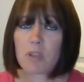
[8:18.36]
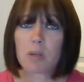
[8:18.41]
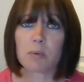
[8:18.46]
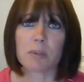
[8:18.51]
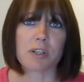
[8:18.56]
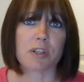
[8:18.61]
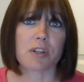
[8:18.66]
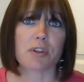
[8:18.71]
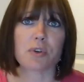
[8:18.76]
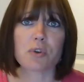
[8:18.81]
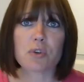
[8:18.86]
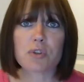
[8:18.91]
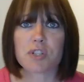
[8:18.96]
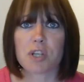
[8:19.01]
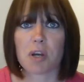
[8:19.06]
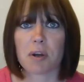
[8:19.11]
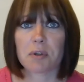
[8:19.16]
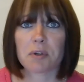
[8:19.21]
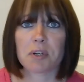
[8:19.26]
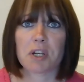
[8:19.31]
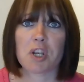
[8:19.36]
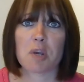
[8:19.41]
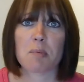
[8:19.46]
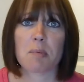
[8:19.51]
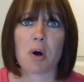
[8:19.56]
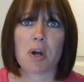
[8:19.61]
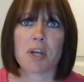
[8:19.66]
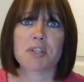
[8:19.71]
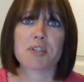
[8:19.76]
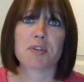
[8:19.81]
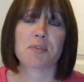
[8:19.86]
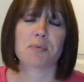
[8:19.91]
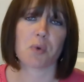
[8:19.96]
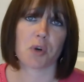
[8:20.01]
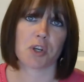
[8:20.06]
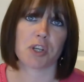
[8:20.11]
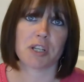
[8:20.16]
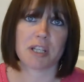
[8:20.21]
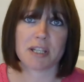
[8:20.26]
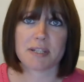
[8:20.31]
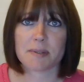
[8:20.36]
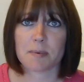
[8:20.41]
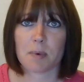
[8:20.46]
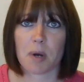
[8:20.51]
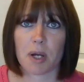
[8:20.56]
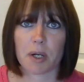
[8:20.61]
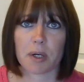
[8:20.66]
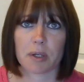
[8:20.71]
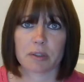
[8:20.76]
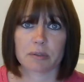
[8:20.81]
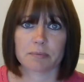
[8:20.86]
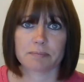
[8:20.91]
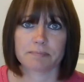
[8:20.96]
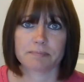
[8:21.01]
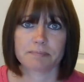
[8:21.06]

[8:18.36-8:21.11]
with the thoughts going on in your mind of what you need to work on.